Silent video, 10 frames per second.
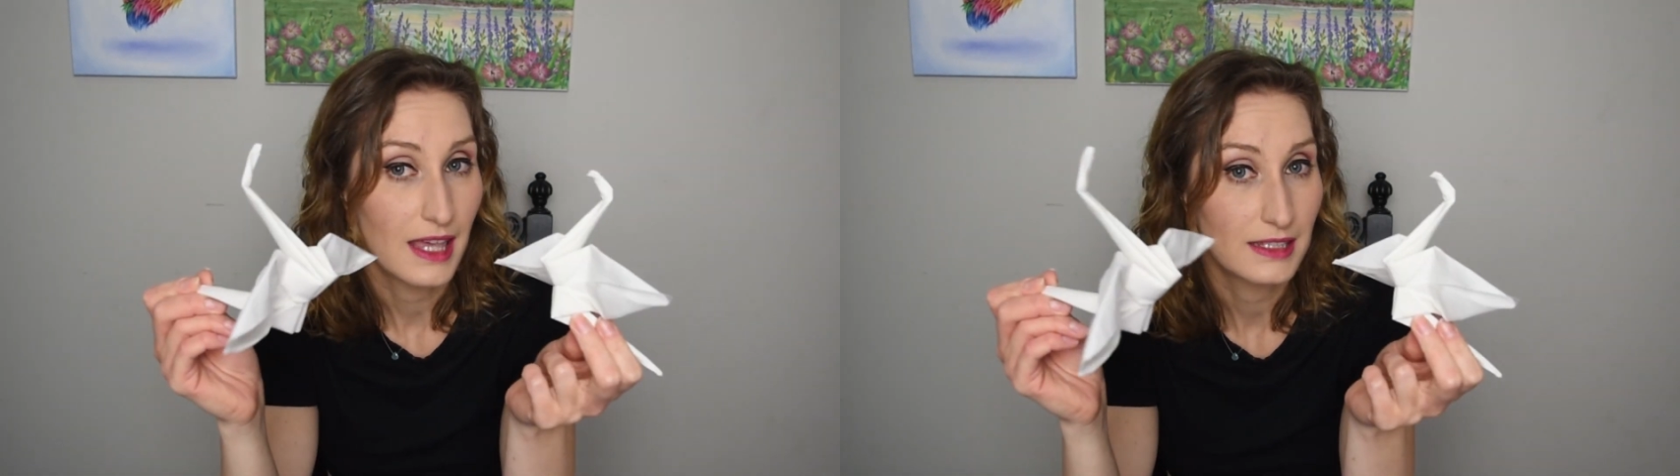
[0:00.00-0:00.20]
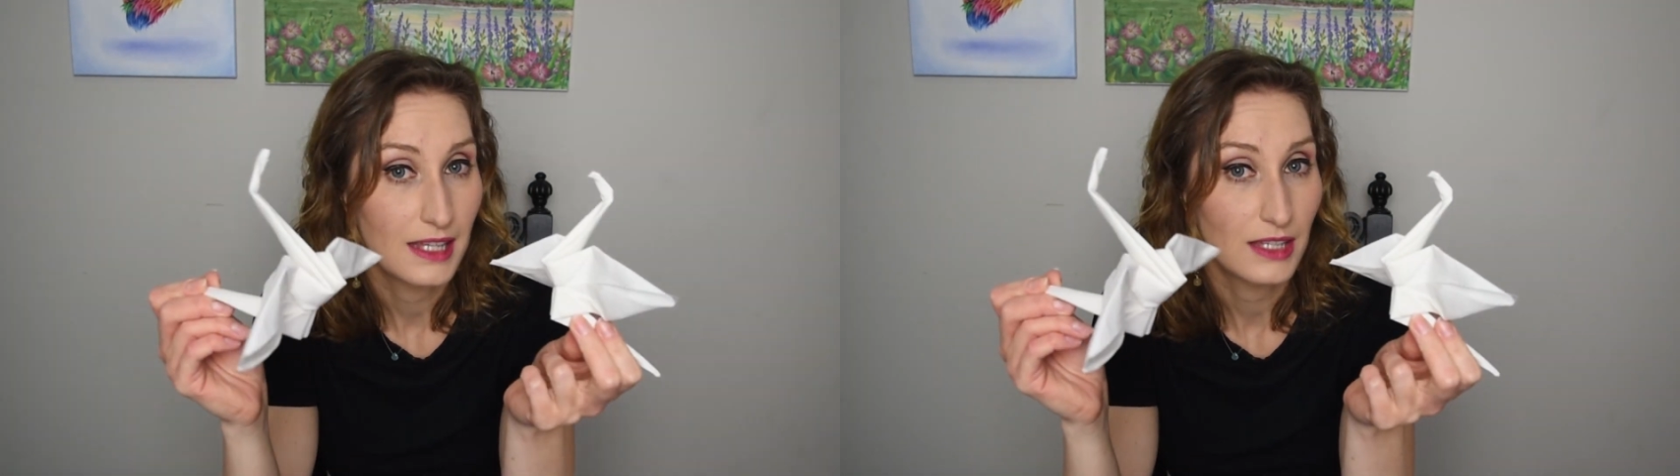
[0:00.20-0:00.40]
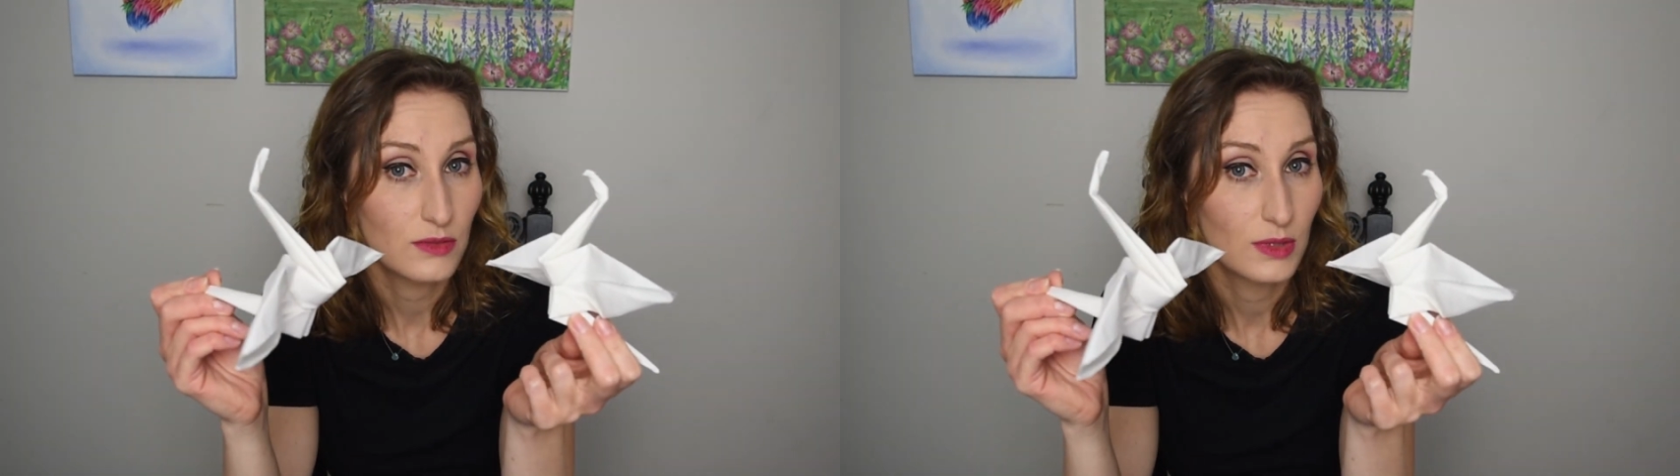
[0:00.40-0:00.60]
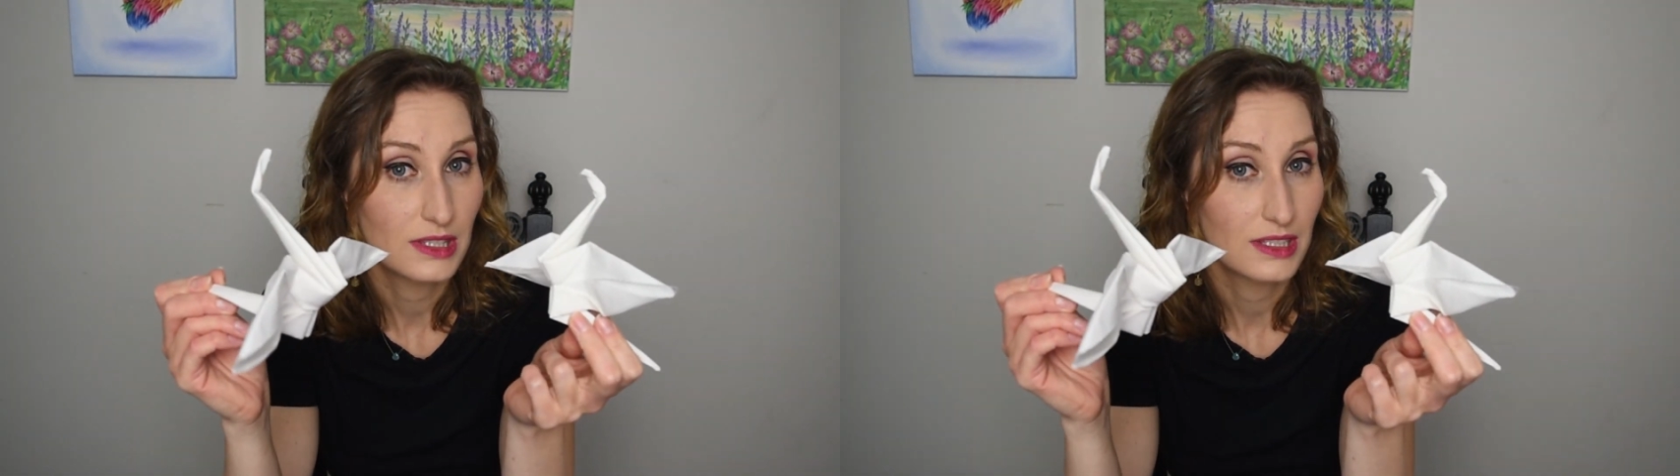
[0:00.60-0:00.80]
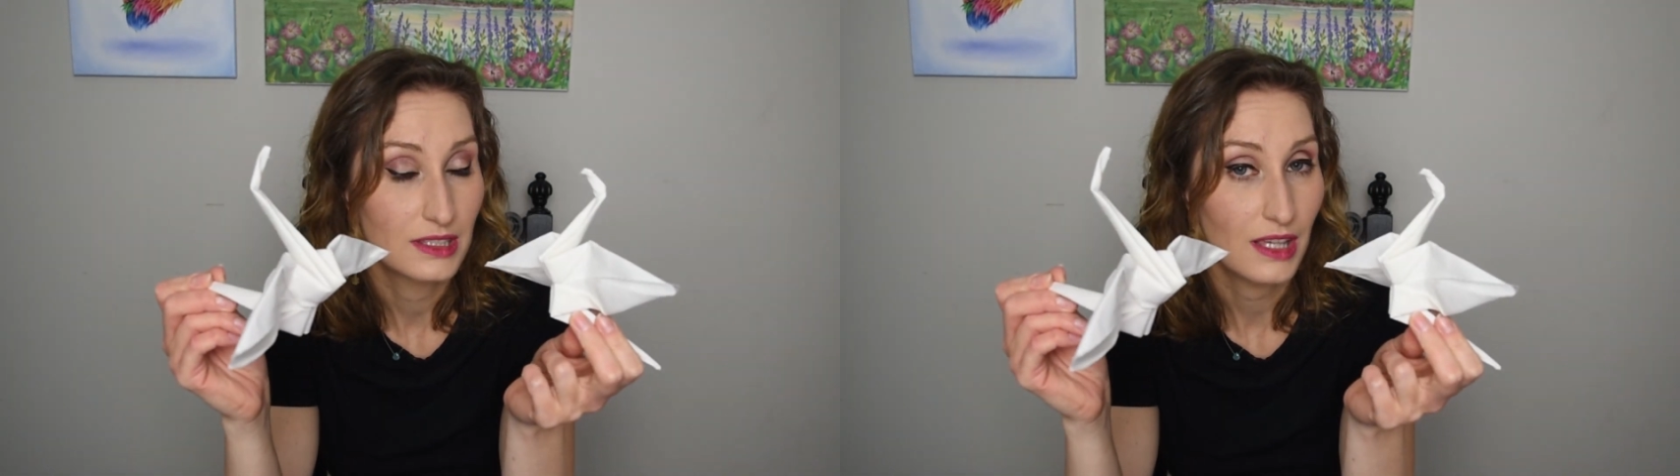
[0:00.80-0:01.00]
that test
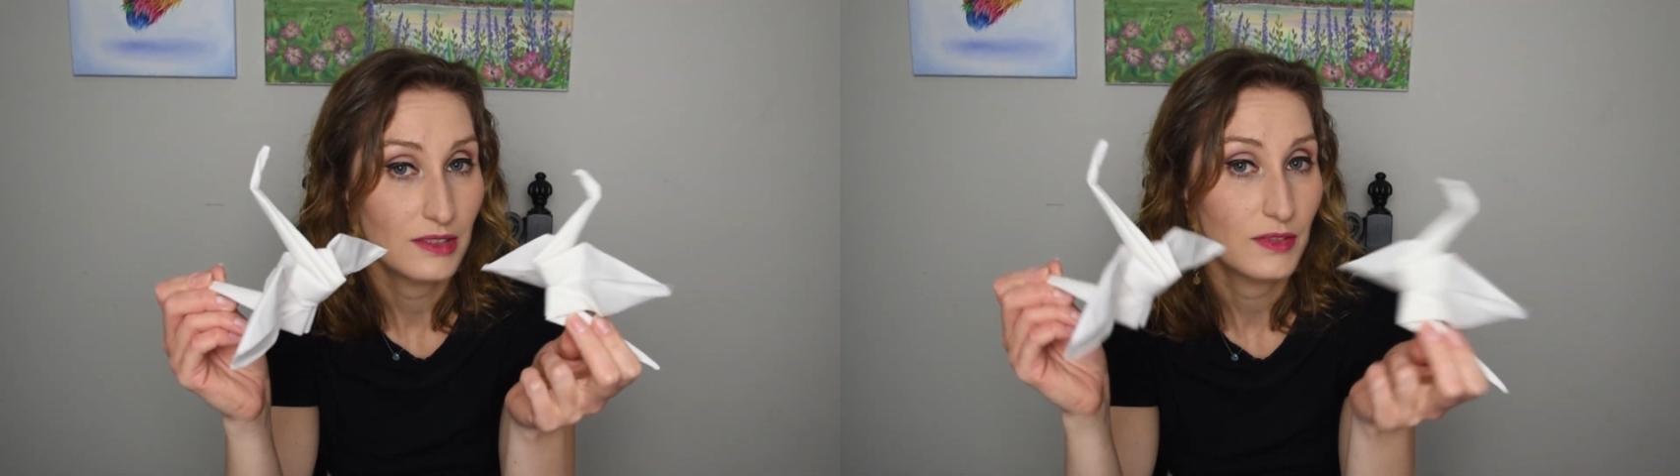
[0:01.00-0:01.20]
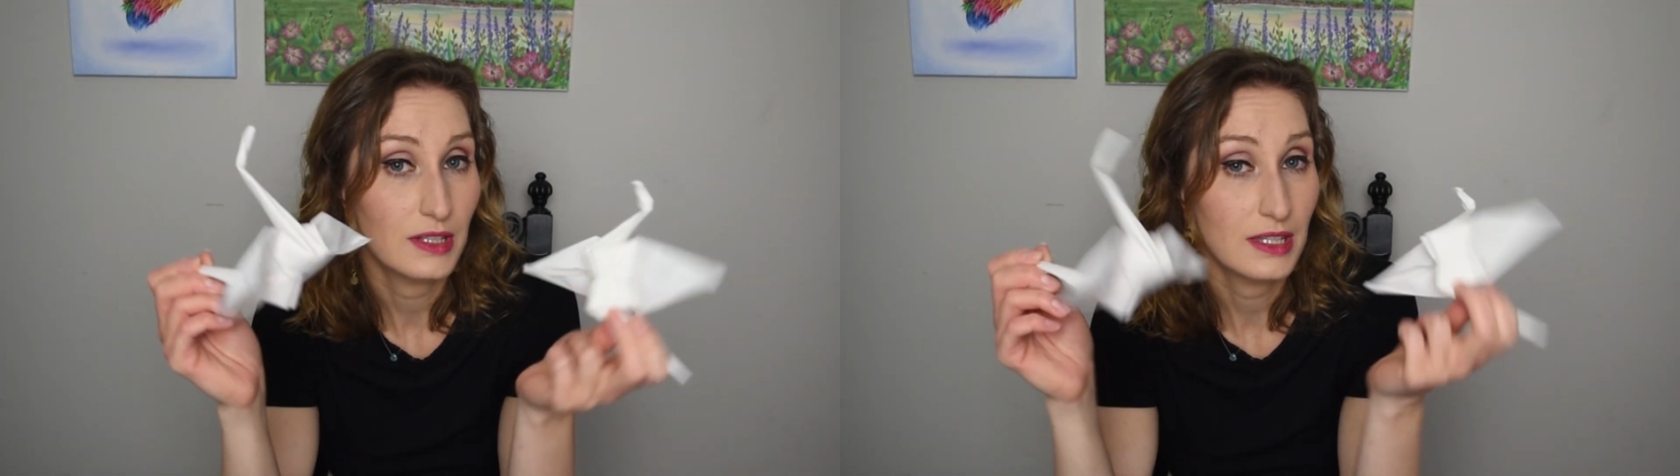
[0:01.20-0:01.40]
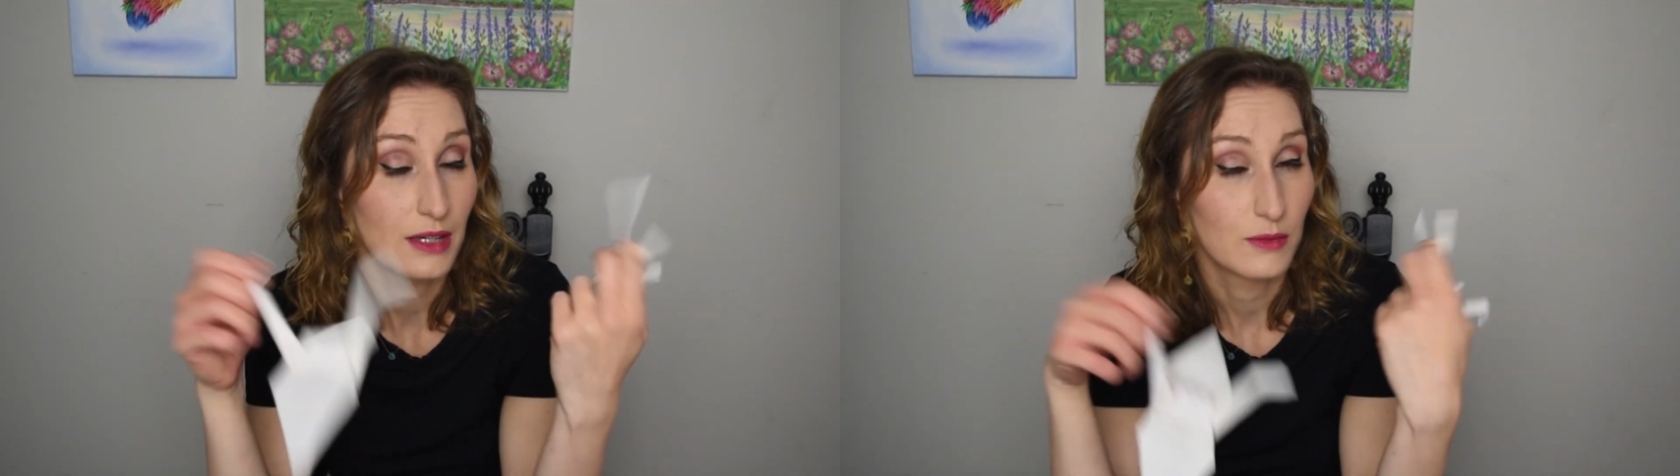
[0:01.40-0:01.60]
went successfully,